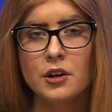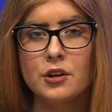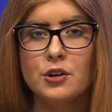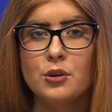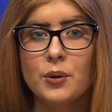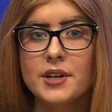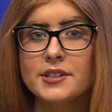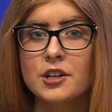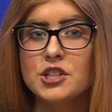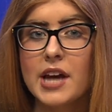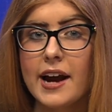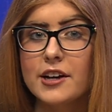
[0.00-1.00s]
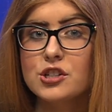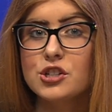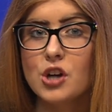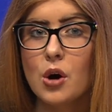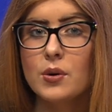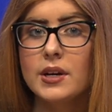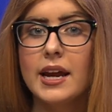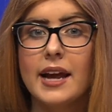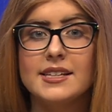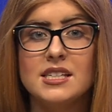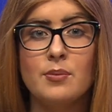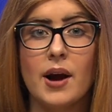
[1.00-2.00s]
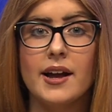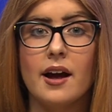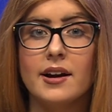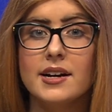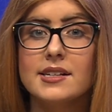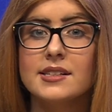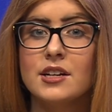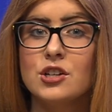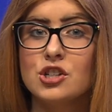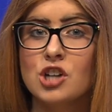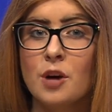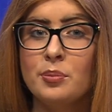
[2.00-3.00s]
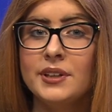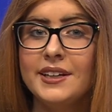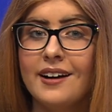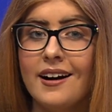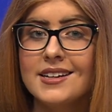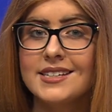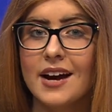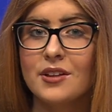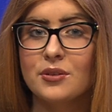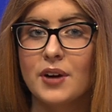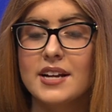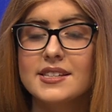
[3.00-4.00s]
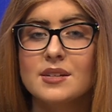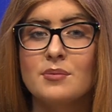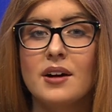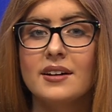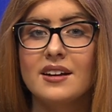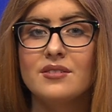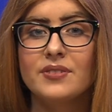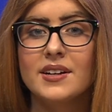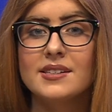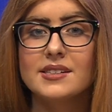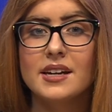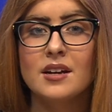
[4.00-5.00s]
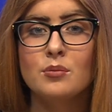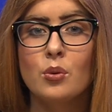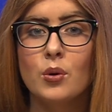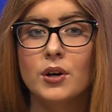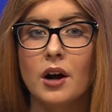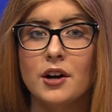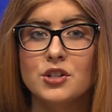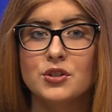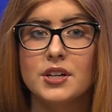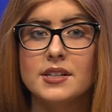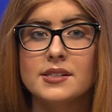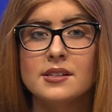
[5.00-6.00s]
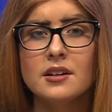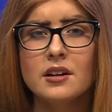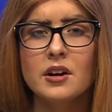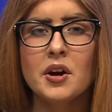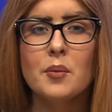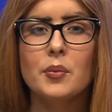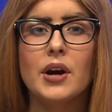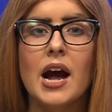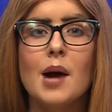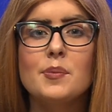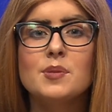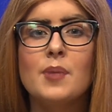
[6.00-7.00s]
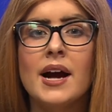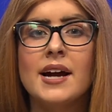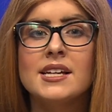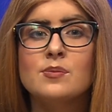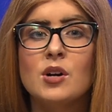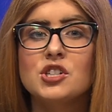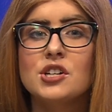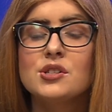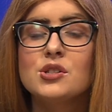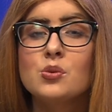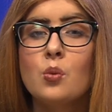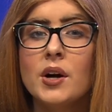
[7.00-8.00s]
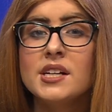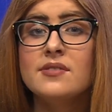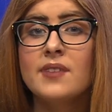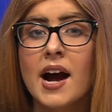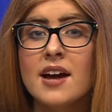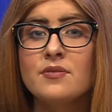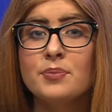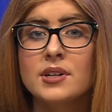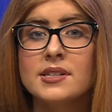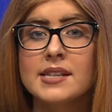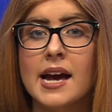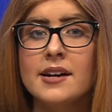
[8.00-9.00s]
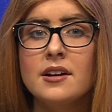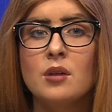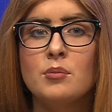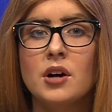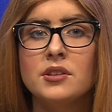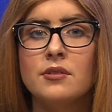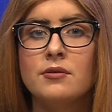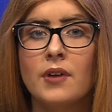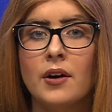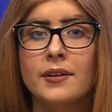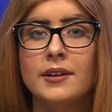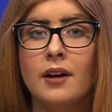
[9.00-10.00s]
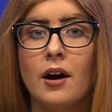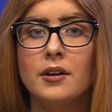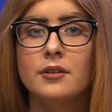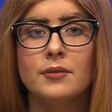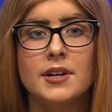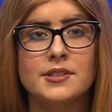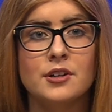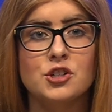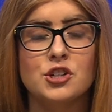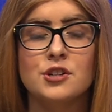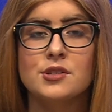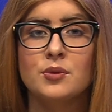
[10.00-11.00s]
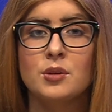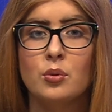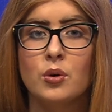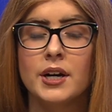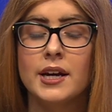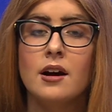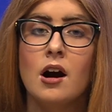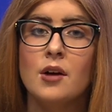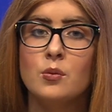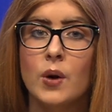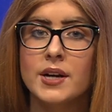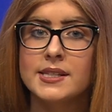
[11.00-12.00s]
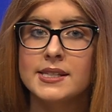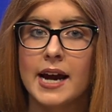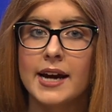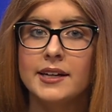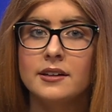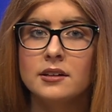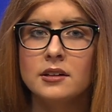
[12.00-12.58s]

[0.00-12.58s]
New research has shown antibiotics can sharply cut death rates among infants in poor countries, perhaps by as much as 25% among the very young, researchers reported on Wednesday.